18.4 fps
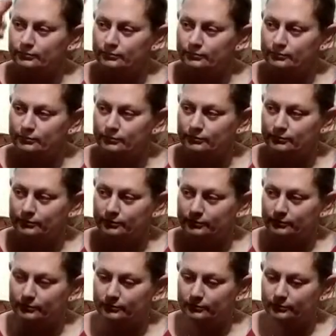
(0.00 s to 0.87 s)

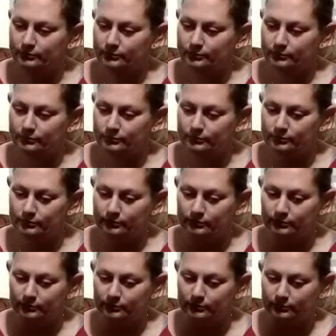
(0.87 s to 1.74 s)

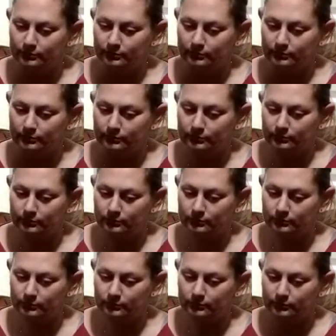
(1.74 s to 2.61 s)

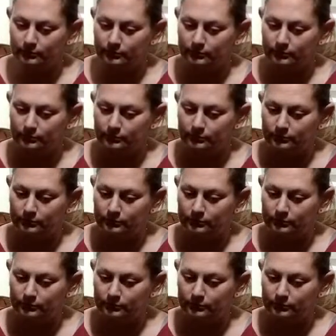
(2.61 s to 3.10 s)
The person shown says nothing.